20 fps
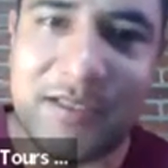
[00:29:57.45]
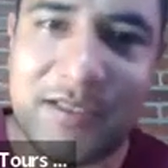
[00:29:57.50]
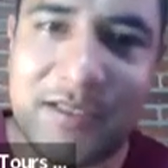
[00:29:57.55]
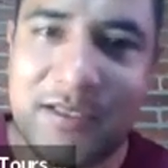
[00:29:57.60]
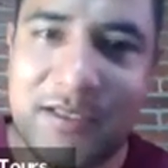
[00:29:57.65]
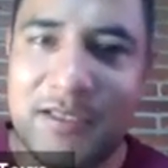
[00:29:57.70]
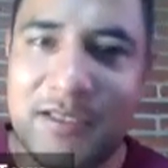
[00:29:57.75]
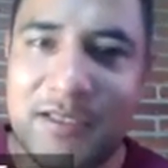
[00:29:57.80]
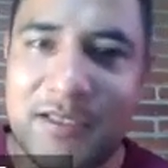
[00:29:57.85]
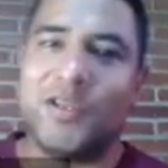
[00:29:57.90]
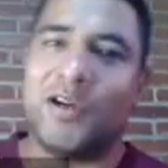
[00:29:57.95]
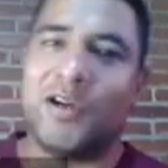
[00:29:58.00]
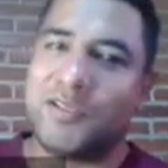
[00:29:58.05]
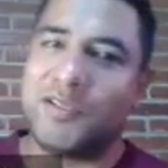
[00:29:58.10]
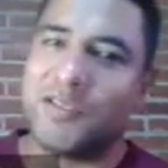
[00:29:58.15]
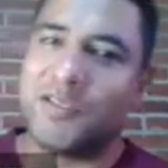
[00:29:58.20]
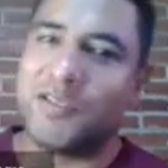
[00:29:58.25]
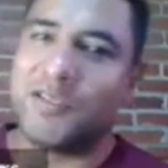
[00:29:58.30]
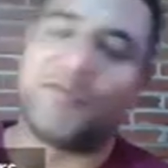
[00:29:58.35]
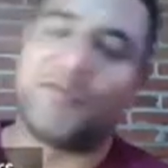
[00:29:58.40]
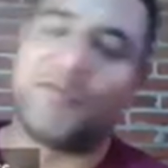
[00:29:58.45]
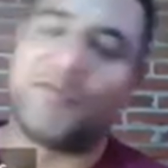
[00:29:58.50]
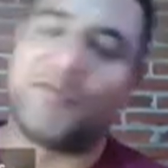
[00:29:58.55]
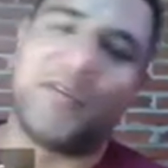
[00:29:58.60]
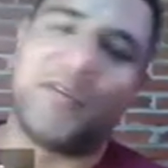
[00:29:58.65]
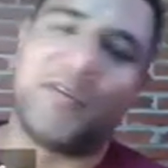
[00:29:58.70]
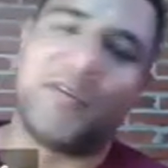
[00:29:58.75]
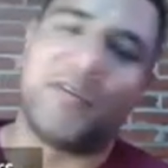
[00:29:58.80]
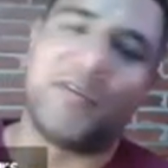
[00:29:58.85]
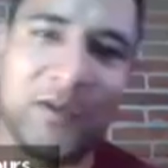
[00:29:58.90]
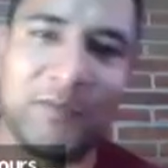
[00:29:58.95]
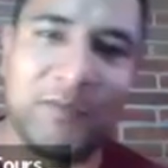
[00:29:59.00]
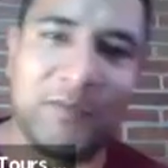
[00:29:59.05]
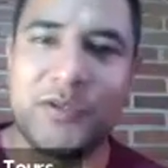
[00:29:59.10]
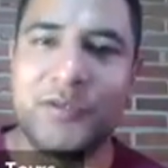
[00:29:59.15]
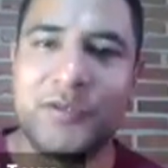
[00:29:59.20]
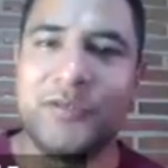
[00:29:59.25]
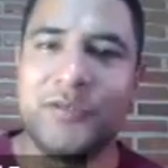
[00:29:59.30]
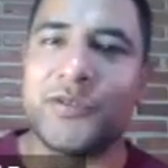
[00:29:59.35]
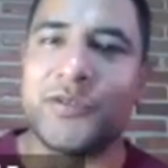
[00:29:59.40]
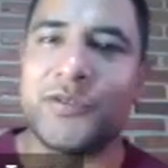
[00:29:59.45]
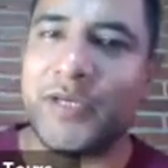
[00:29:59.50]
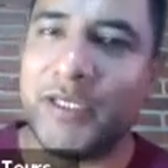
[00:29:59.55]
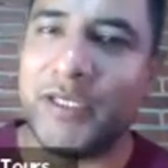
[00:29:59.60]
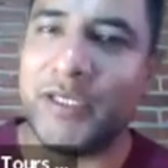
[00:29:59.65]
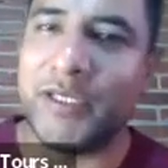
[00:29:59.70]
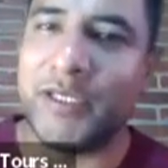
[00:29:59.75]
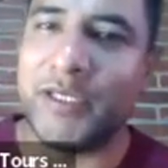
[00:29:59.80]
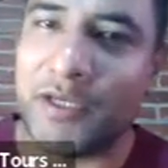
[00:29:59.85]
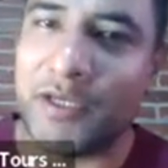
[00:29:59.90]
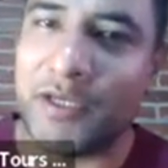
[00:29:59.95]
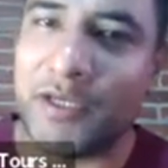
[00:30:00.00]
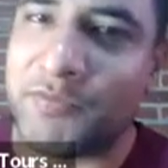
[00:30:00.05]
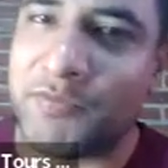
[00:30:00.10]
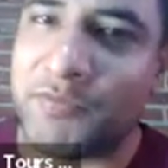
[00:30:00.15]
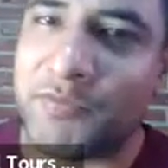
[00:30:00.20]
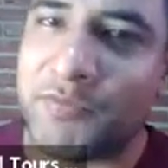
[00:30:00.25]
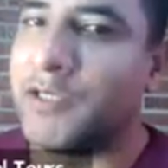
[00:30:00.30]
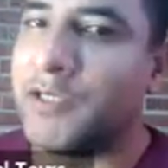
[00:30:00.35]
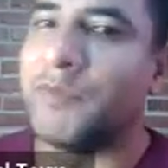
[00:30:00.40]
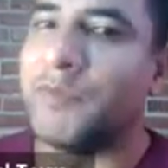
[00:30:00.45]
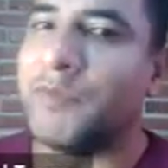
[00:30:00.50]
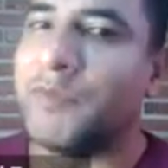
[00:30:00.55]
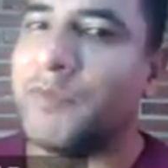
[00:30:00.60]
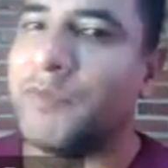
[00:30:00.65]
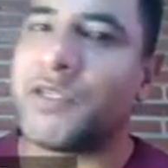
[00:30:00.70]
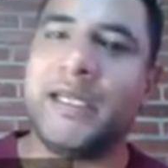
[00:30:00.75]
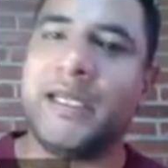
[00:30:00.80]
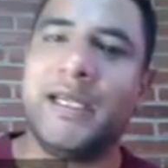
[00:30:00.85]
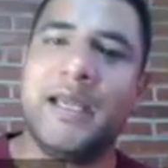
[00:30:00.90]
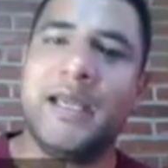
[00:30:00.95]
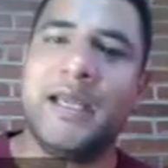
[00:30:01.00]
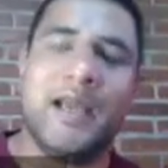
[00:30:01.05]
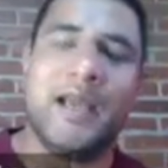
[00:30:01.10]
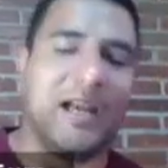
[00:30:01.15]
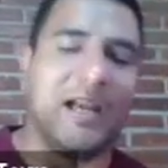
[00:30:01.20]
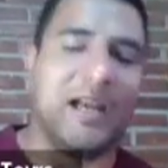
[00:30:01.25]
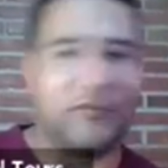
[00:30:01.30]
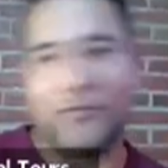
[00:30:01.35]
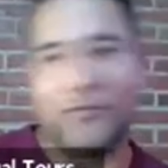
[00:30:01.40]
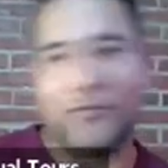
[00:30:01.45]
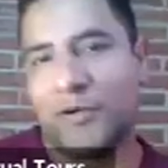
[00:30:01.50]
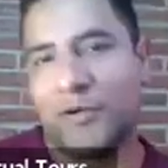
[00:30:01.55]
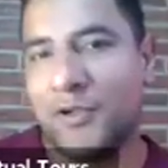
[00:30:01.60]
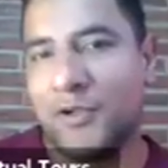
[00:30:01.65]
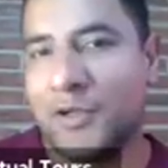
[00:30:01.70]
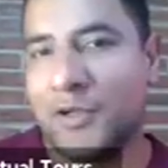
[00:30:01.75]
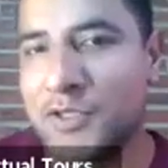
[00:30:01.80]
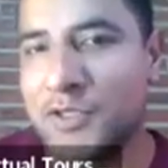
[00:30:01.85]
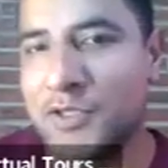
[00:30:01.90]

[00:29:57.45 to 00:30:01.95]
2 dots from the number 2, 3 dots from the number 3, and 4 dots